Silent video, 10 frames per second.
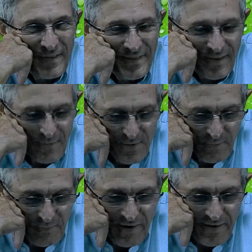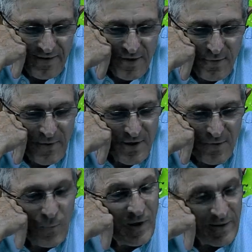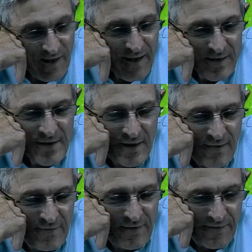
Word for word: think it was a situation. Well danced, David.